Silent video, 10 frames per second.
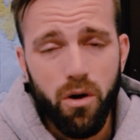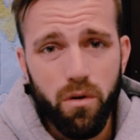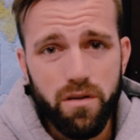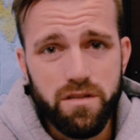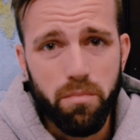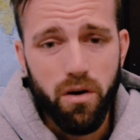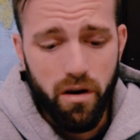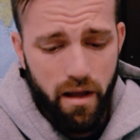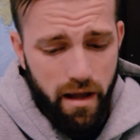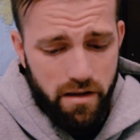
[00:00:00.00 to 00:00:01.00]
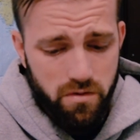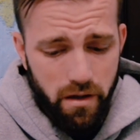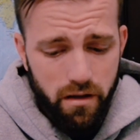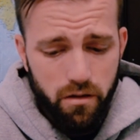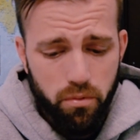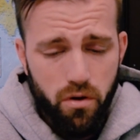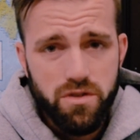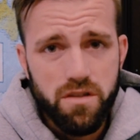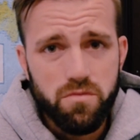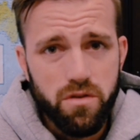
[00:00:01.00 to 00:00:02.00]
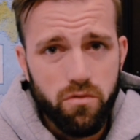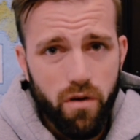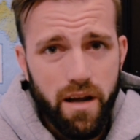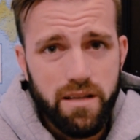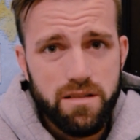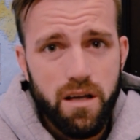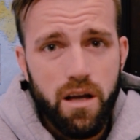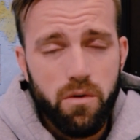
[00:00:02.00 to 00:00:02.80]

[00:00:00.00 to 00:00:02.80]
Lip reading: worlds apart. So we need to approach this with grace,